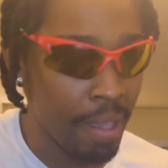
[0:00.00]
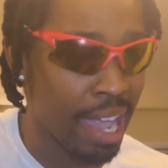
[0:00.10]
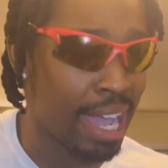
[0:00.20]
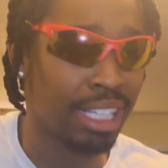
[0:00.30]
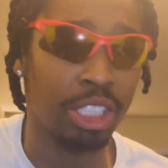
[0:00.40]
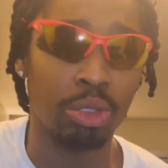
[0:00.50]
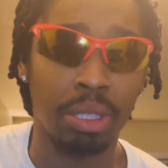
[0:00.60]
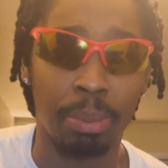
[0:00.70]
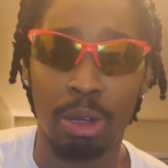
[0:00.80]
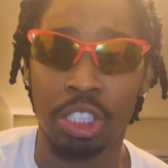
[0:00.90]
as it was
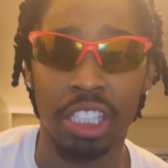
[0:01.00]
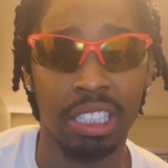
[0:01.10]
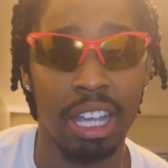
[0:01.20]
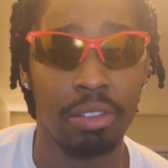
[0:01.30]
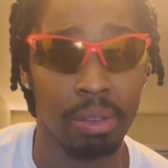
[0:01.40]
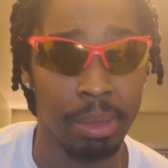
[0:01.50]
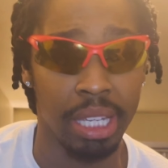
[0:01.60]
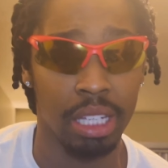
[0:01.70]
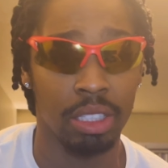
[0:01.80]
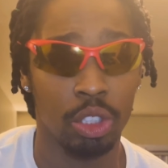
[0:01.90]
approaching the time for me
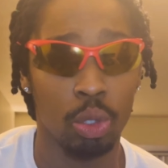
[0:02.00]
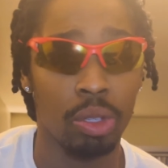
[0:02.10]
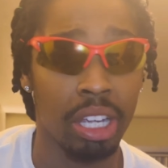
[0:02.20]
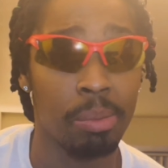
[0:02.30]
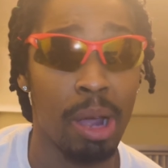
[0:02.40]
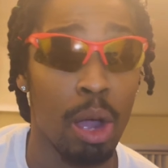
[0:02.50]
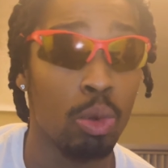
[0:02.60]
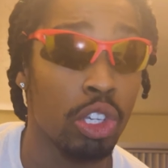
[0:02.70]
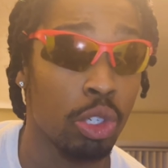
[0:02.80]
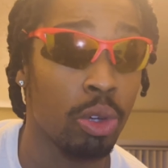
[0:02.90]
to kick him out, I
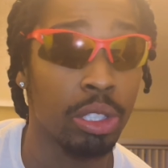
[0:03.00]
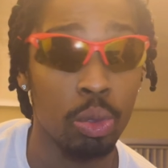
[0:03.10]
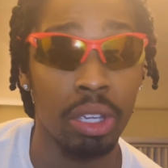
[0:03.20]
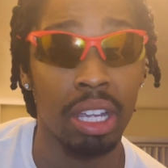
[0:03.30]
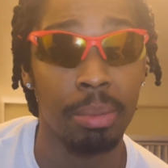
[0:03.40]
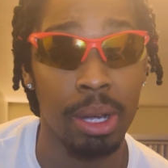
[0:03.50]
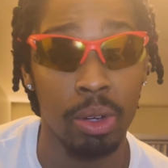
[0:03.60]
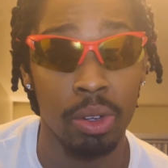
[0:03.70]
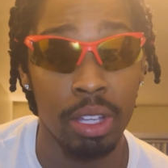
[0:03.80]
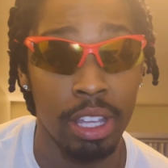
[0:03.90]
was going to kick him out
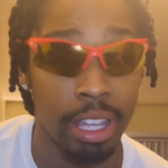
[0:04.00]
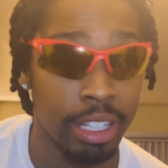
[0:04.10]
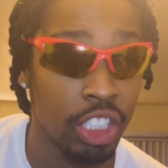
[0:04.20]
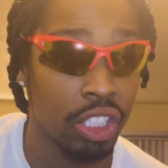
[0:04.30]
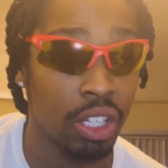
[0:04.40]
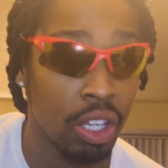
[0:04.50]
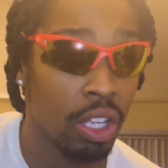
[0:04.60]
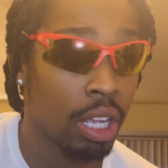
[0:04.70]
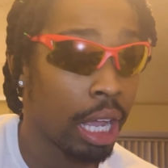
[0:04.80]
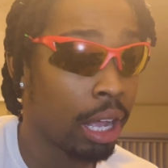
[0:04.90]

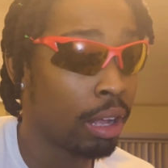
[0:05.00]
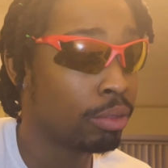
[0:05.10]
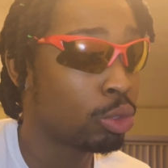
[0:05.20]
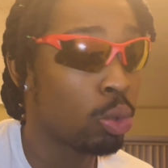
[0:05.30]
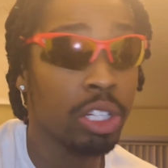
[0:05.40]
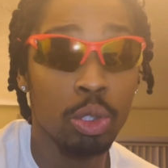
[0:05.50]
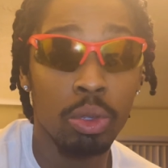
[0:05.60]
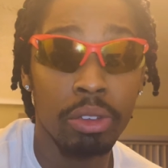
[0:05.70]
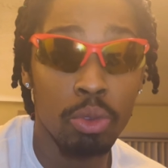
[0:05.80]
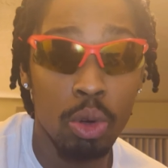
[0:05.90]
of
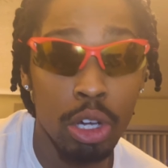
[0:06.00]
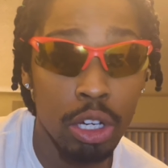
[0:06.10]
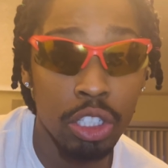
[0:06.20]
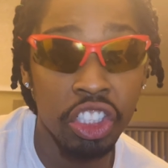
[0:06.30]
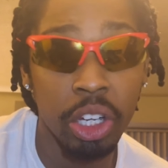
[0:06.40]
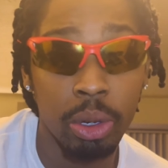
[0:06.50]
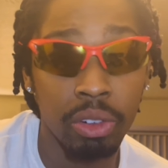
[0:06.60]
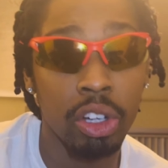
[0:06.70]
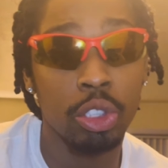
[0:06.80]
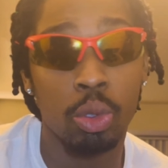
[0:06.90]
2024, January
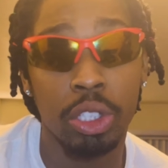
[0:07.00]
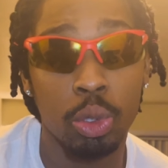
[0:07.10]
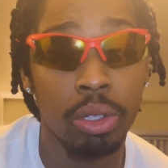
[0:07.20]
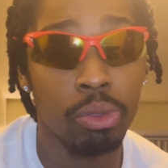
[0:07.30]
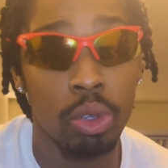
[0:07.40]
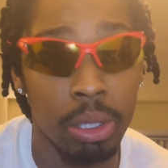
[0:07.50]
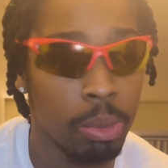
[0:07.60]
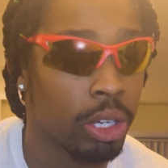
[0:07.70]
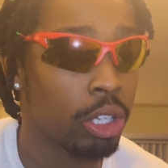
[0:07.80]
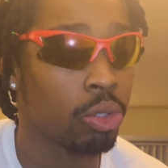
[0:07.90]
1st, 2024, the
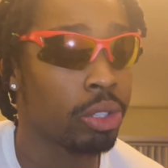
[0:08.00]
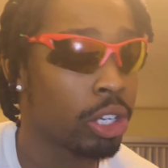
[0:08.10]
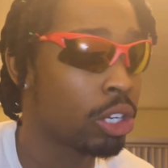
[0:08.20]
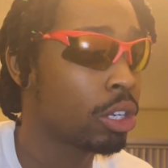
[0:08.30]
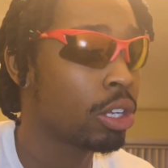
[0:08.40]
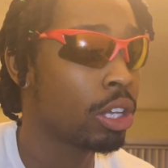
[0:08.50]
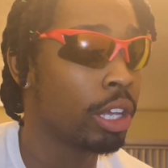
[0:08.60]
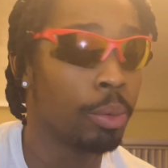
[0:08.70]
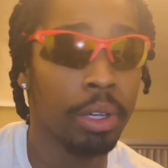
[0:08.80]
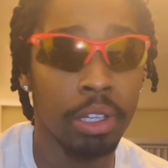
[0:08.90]
brand new year. He
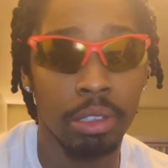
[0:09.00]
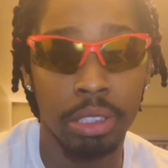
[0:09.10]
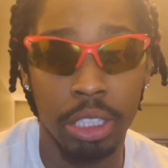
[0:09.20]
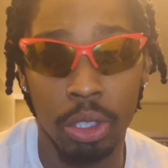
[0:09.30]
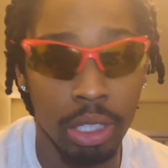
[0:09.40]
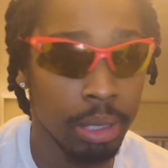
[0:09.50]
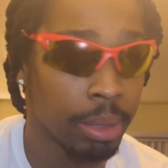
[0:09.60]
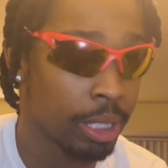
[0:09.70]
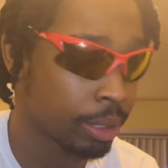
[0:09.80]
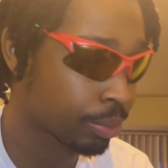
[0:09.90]
wanted to go see the crib in
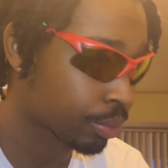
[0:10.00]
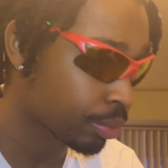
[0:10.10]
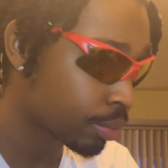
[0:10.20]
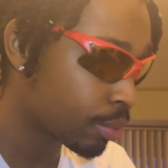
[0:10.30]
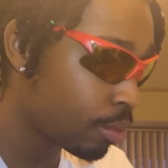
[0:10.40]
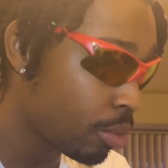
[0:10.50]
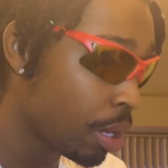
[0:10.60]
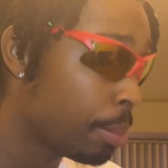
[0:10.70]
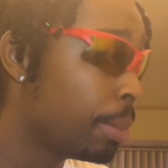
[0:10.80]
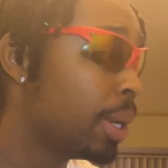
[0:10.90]
that.
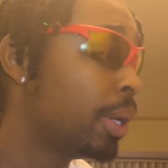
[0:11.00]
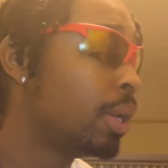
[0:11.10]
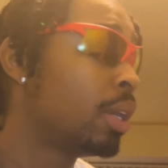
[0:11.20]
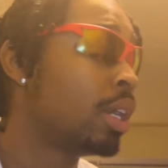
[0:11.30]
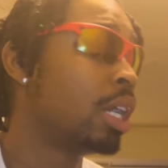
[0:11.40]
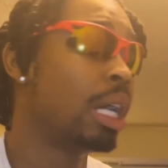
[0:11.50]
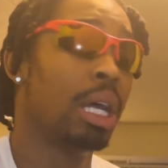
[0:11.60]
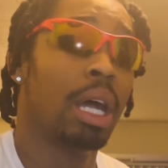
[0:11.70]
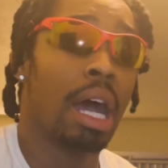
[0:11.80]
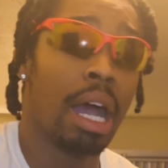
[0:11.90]
But
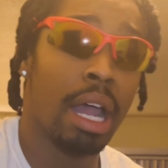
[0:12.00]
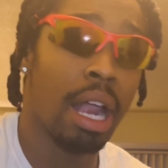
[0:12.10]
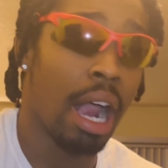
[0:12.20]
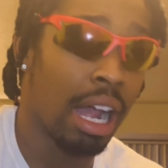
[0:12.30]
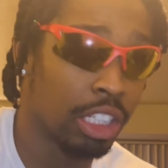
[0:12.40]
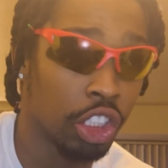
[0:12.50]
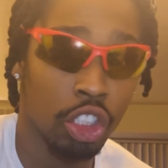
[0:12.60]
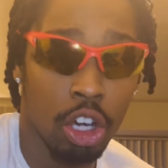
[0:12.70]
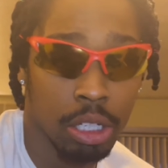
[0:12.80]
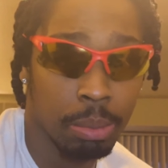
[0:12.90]
I just
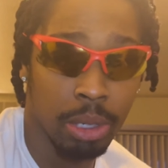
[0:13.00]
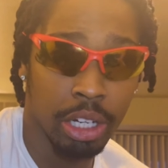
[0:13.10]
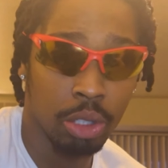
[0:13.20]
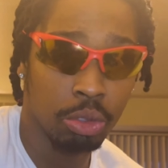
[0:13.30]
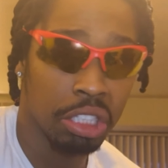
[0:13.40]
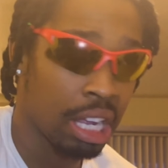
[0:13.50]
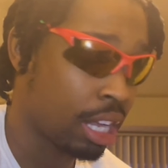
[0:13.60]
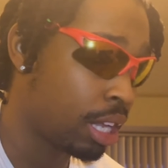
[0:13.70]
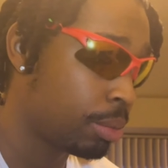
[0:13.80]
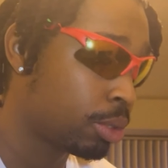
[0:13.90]
started a brand new
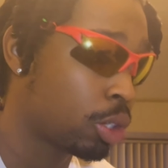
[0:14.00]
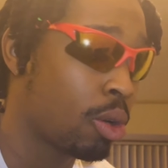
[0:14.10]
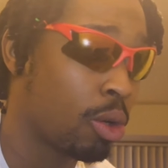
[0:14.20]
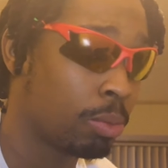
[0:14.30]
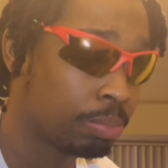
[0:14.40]
job, so